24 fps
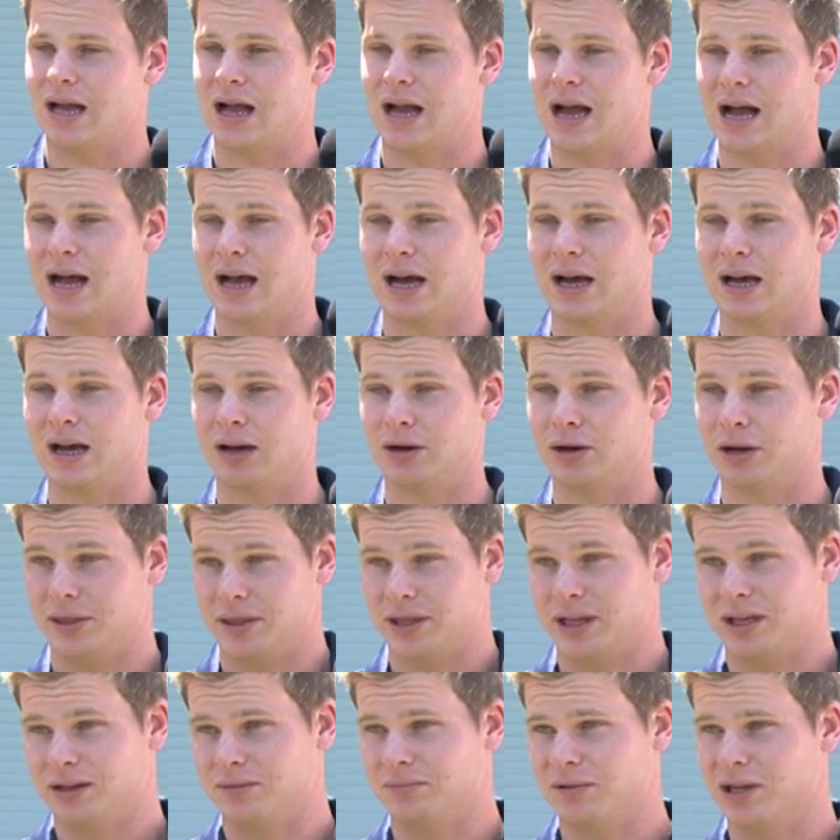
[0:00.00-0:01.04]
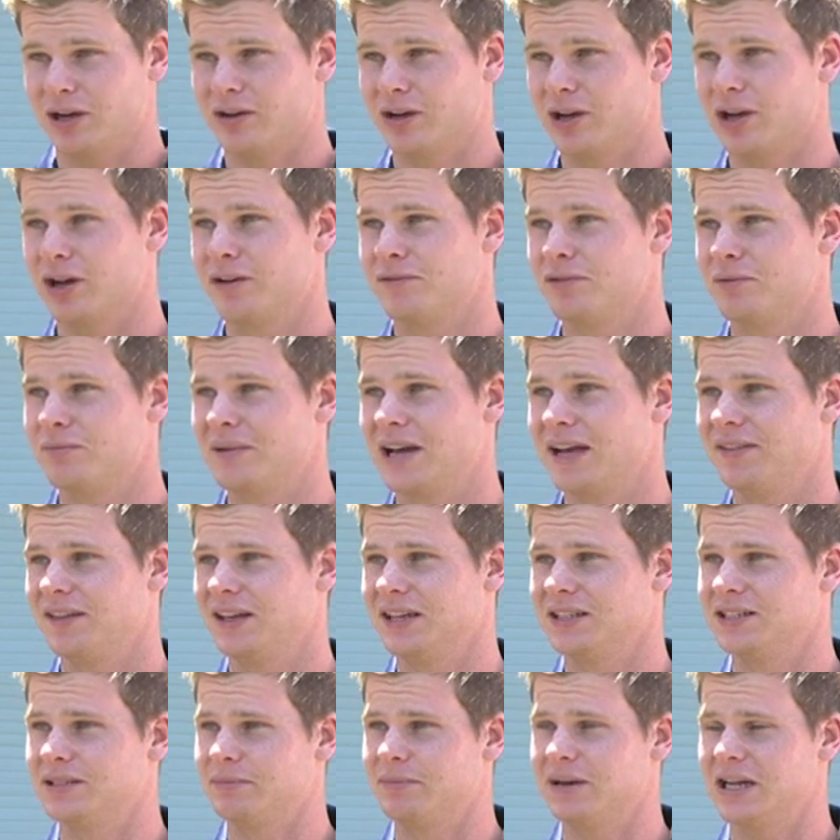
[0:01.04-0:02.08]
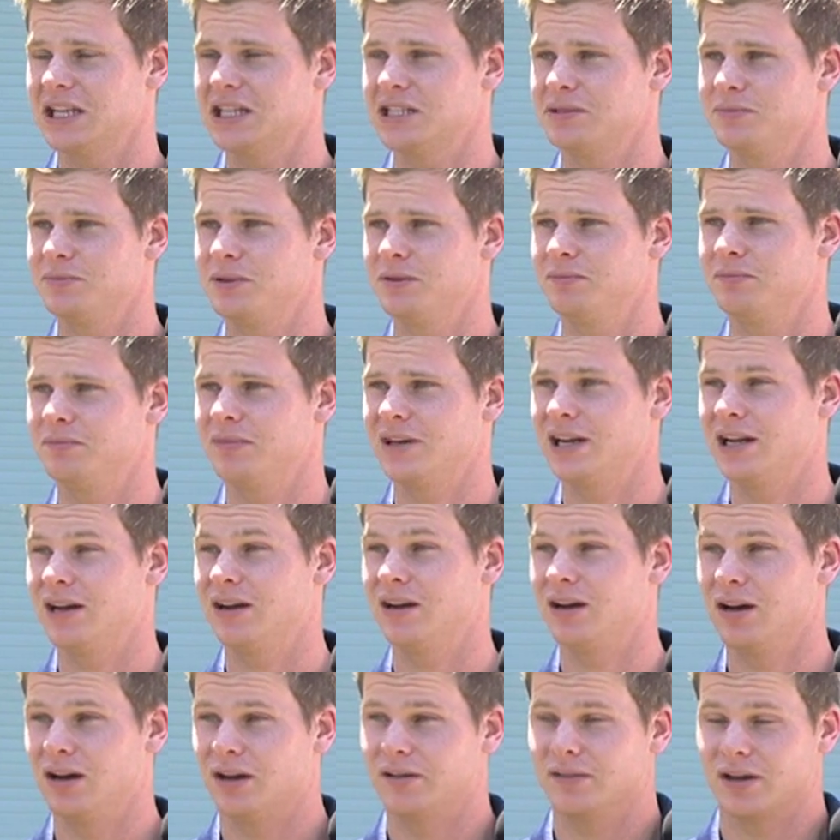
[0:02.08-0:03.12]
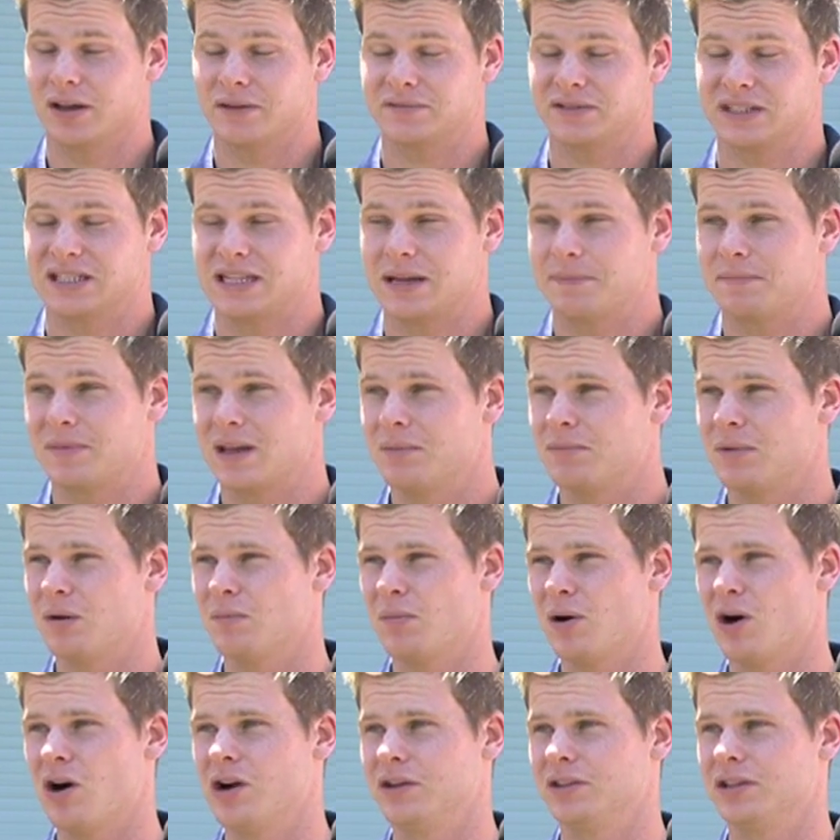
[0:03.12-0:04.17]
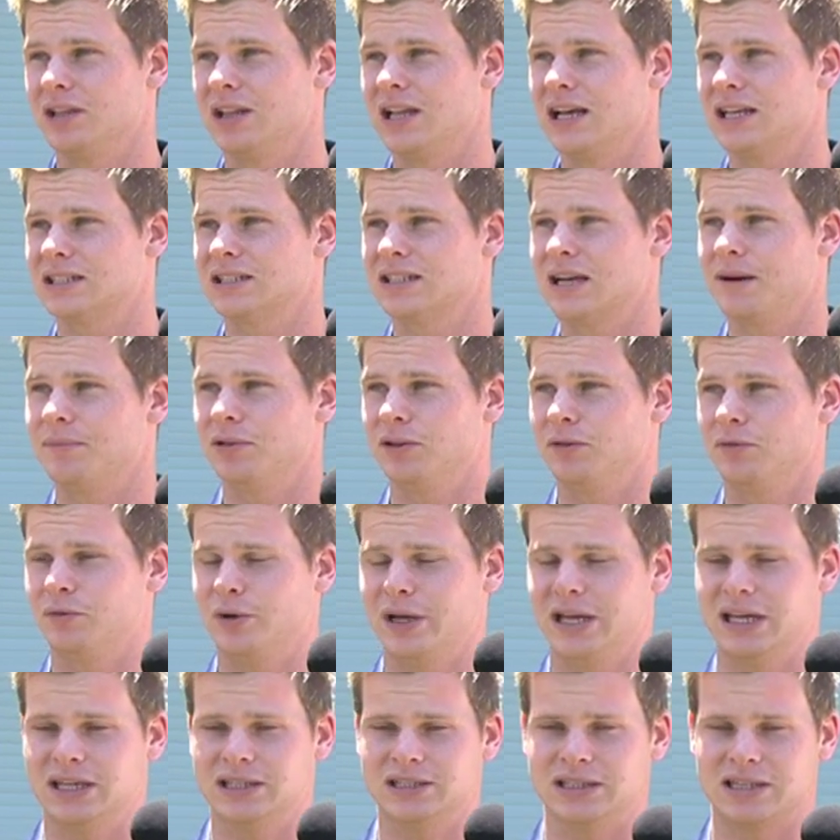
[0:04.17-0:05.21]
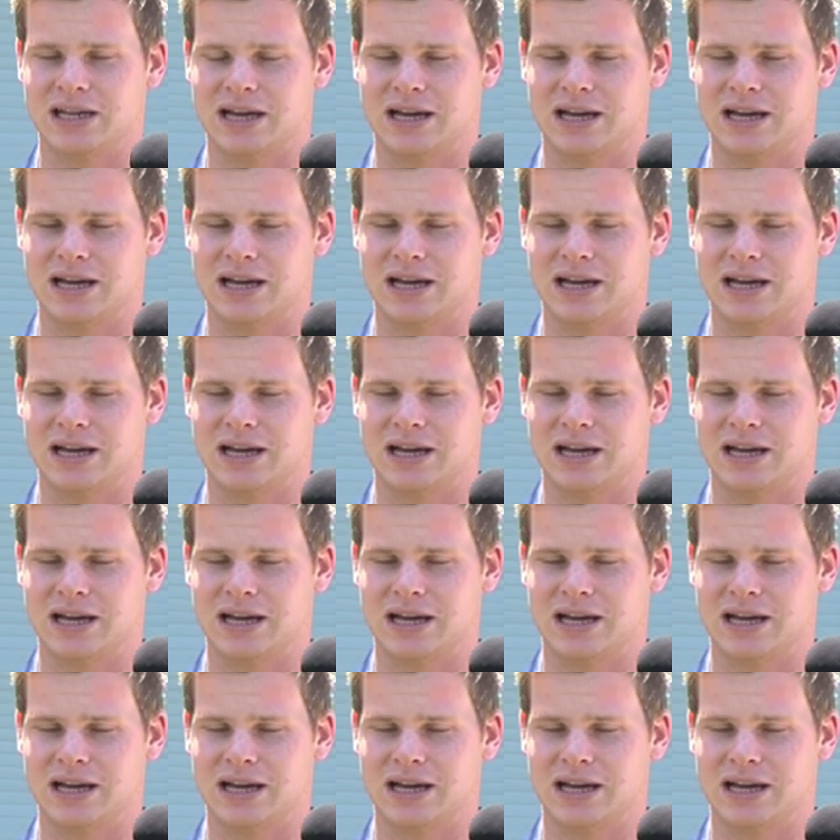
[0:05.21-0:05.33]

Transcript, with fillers: Uh, I think I'm going over mainly as a batsman, but uh, I, I've stepped up my bowling the last couple of weeks.